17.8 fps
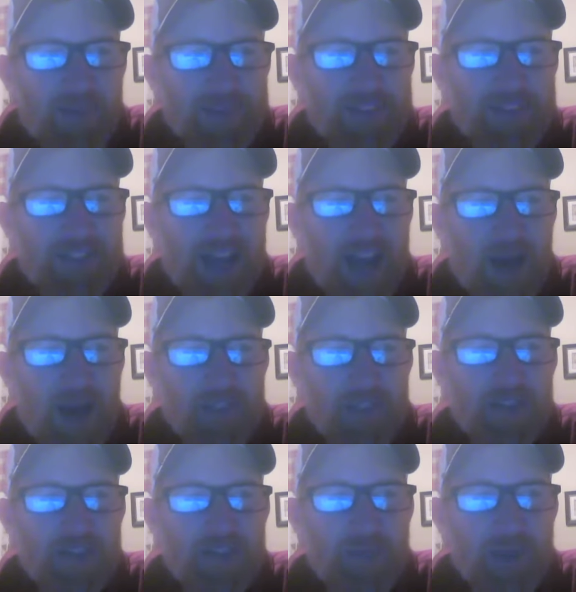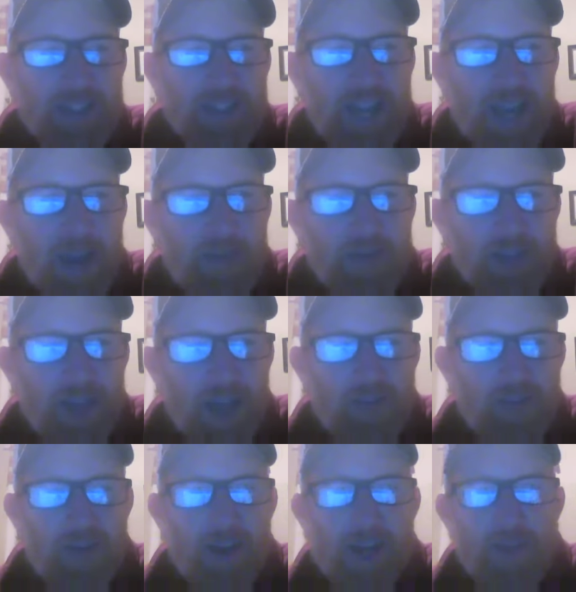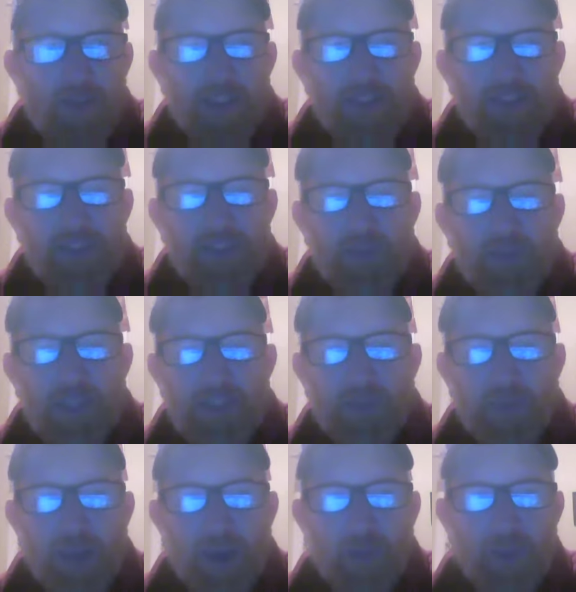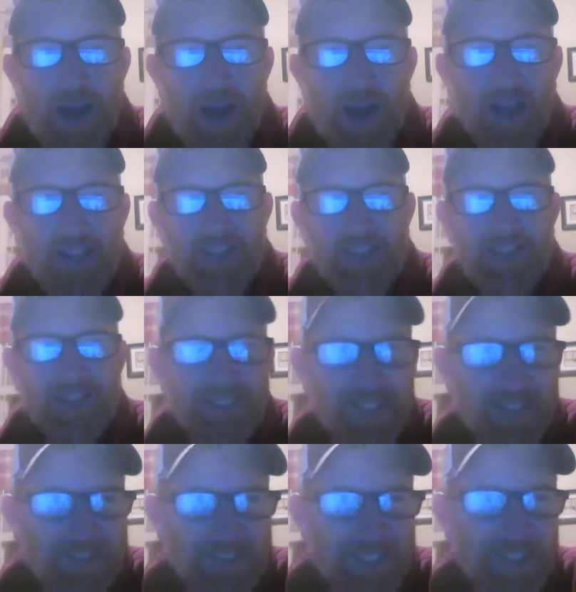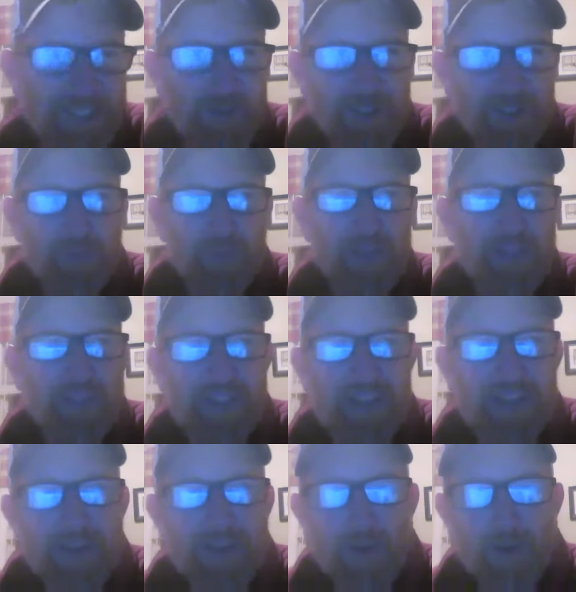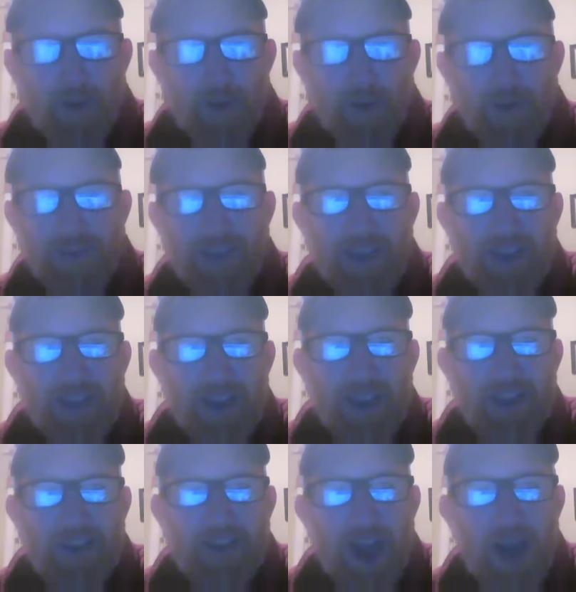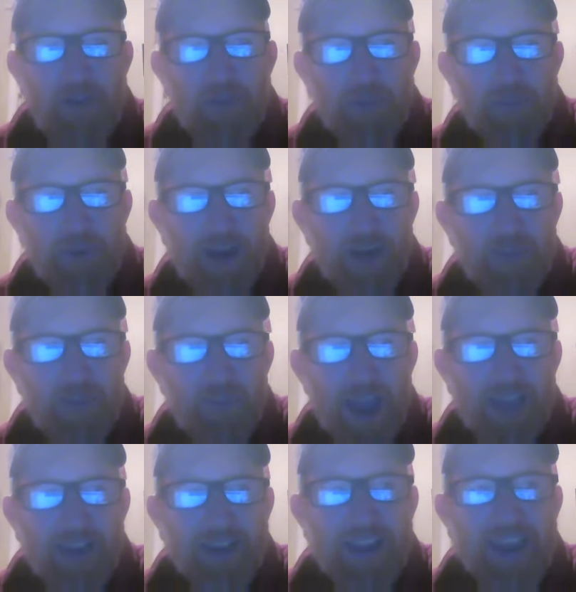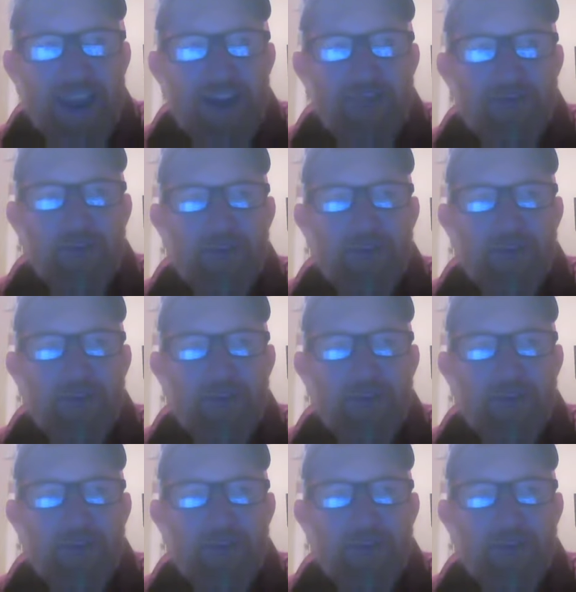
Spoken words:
up I stopped and took my chaps off, hung them on somebody's mailbox, and continued sprinting down the road. And I caught them about 1.5 miles